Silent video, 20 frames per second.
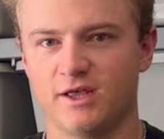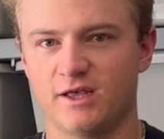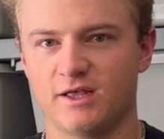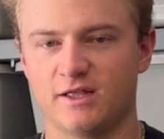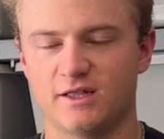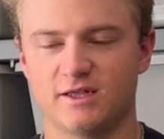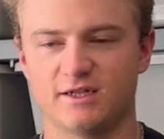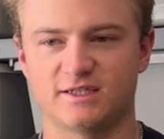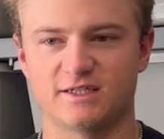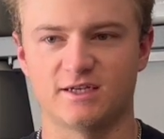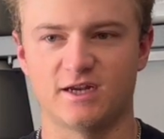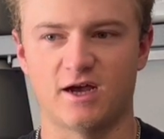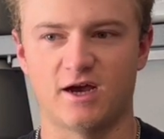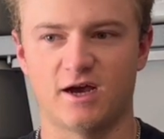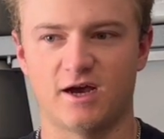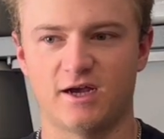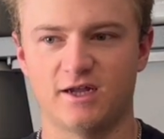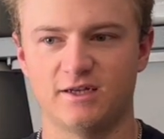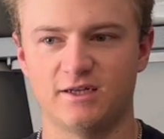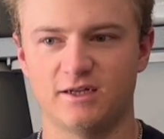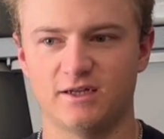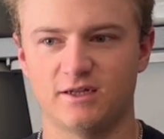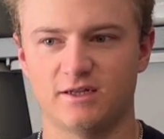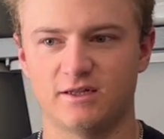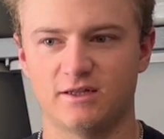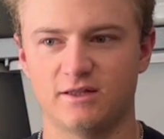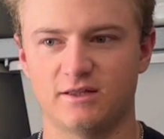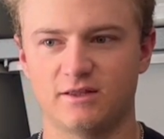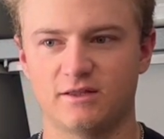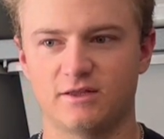It's not
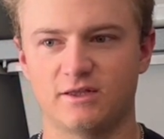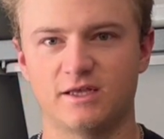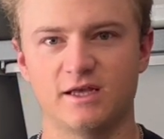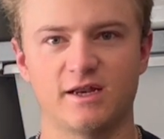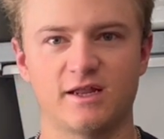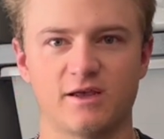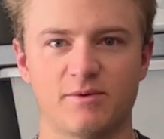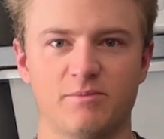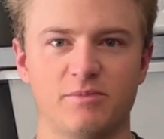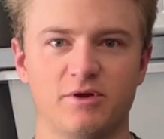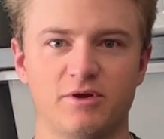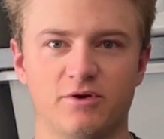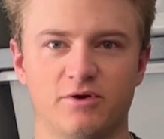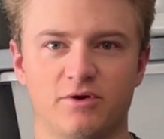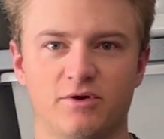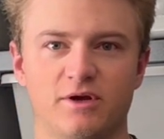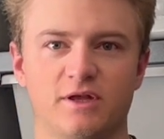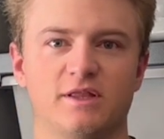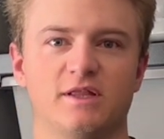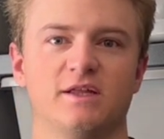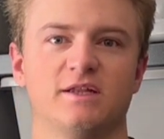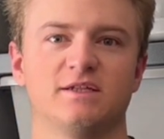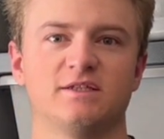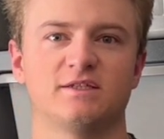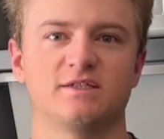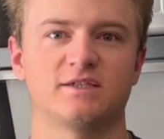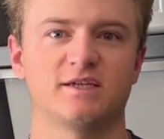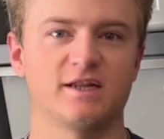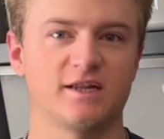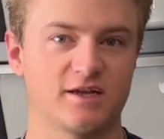getting a meal and then
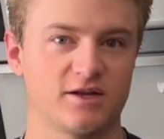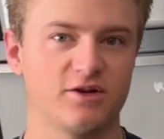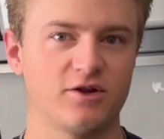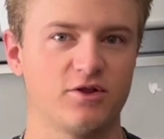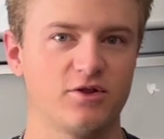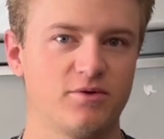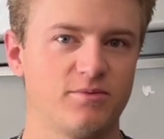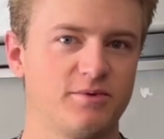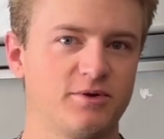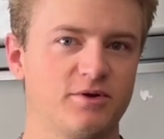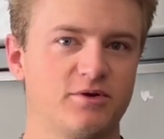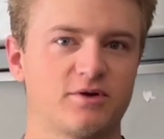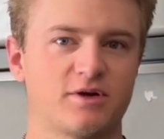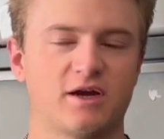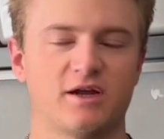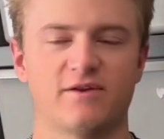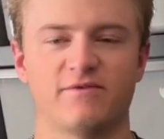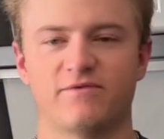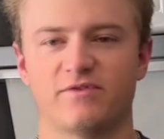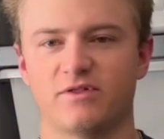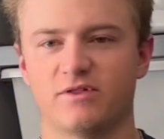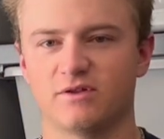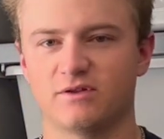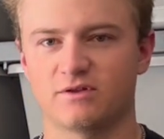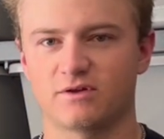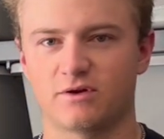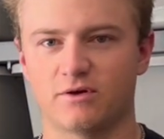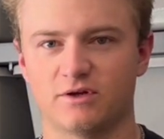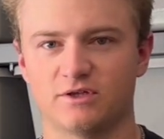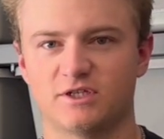it's getting another meal kind of
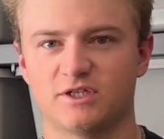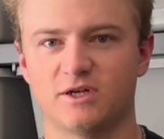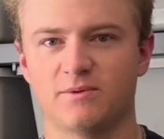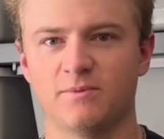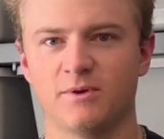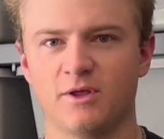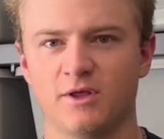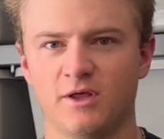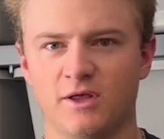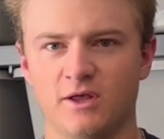concept.